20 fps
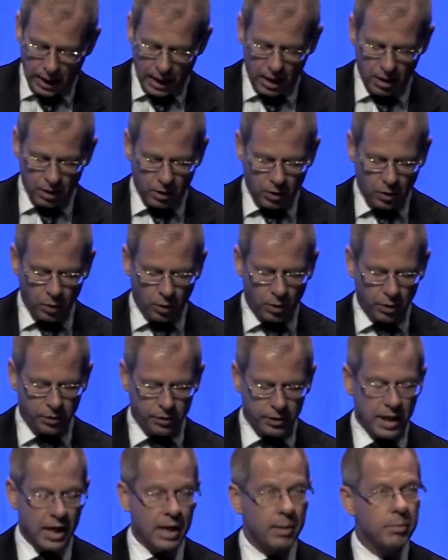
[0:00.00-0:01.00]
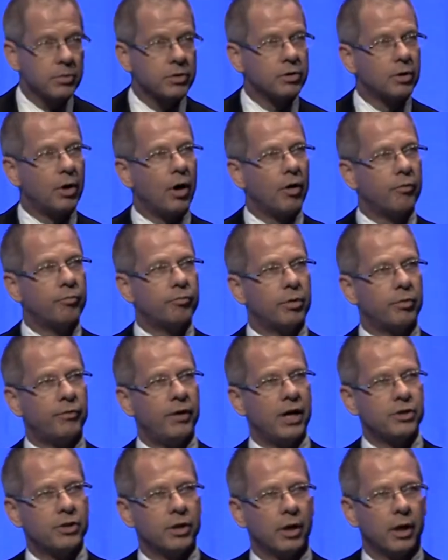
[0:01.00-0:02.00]
our core themes of
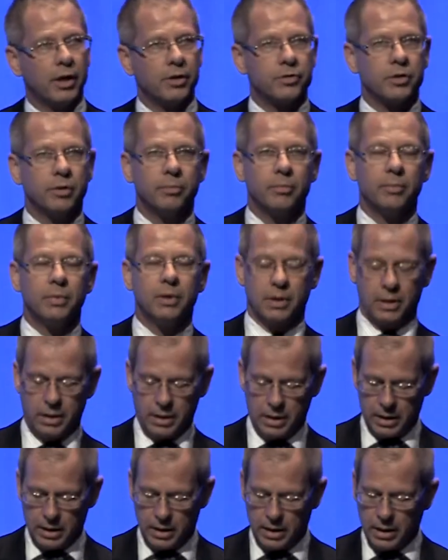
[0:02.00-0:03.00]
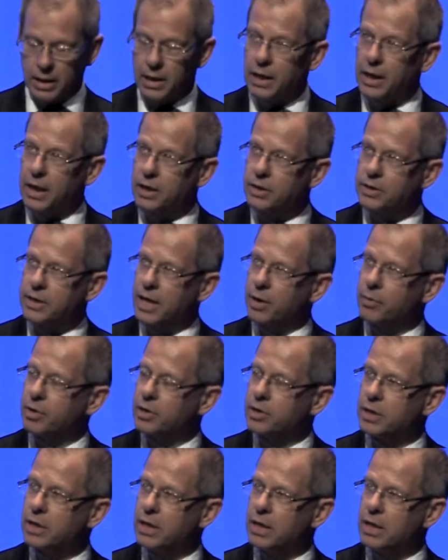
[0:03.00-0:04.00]
professionalism,
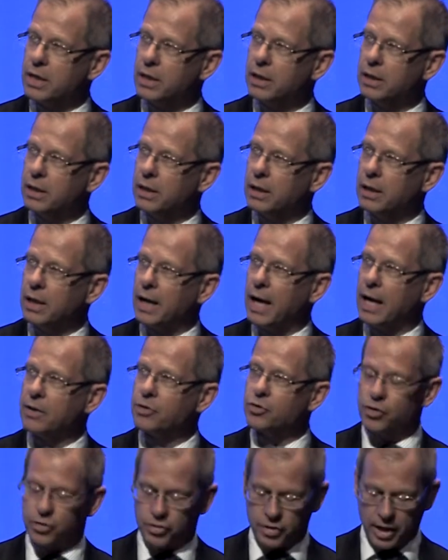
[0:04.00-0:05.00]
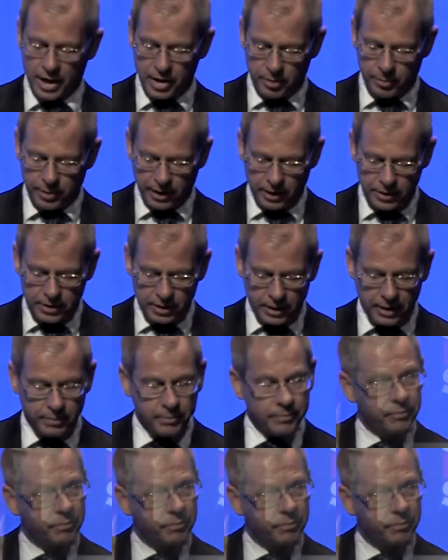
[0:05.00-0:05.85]
integrity and sustainability.